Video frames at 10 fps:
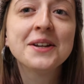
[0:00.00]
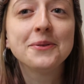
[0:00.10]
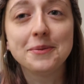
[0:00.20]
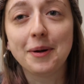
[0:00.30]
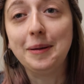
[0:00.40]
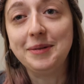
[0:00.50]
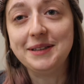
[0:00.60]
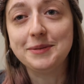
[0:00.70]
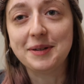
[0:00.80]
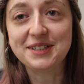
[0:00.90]
would probably be the
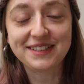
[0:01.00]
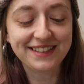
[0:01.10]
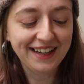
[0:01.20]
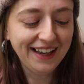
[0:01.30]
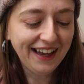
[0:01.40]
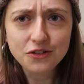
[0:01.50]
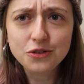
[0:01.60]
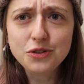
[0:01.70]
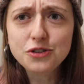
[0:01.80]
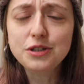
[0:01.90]
sponges. So
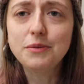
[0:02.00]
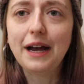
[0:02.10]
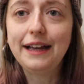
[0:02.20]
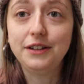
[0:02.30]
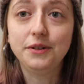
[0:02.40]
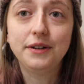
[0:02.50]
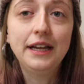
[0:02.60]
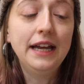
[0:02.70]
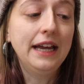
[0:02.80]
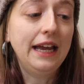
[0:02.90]
usually what I do
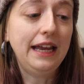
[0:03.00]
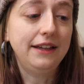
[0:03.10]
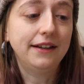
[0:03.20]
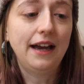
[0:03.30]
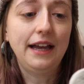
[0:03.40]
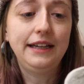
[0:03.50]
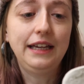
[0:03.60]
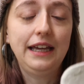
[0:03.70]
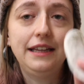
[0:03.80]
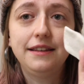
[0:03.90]
is I
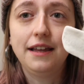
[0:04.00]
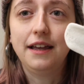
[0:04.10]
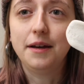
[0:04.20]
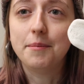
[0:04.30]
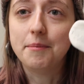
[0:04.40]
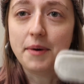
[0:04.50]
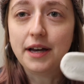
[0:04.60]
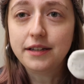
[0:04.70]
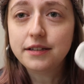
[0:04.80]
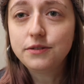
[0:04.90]
get the
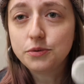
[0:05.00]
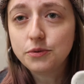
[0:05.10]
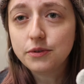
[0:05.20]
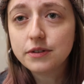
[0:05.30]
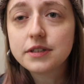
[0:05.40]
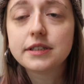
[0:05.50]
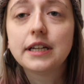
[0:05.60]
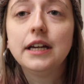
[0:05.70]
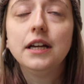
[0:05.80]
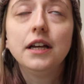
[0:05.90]
mud tools
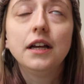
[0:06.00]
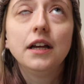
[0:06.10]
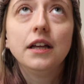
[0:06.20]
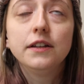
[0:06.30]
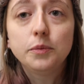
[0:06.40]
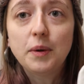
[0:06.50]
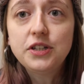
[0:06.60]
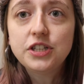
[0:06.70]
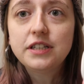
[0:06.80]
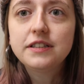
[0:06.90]

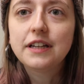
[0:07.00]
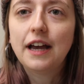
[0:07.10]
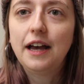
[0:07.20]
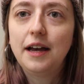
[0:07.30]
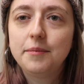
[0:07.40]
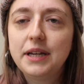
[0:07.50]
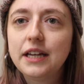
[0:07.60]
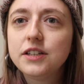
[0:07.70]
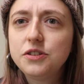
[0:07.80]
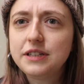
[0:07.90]
sponges. So
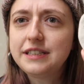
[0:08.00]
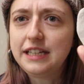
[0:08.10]
you can